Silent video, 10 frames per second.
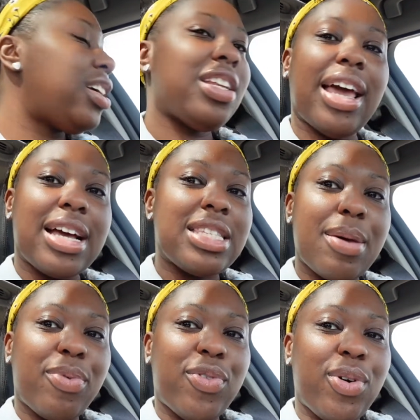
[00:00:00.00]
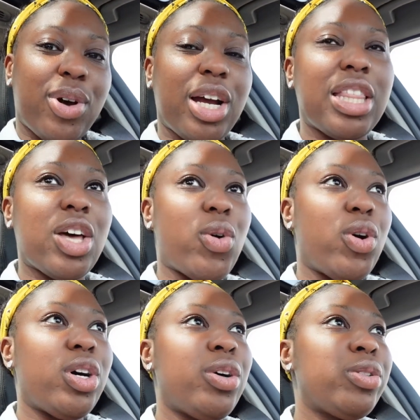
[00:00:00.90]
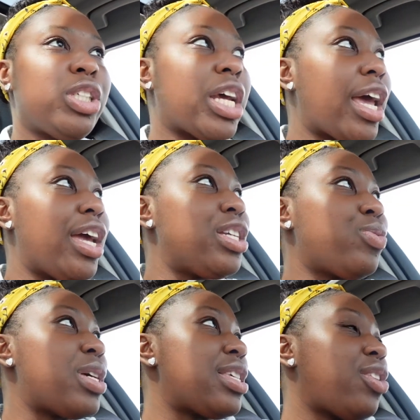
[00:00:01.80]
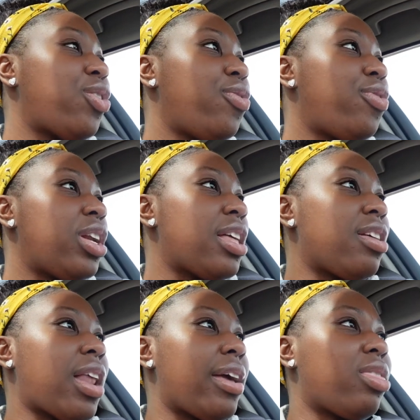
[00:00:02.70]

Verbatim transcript: Like I said before, the oil change wasn't due for another like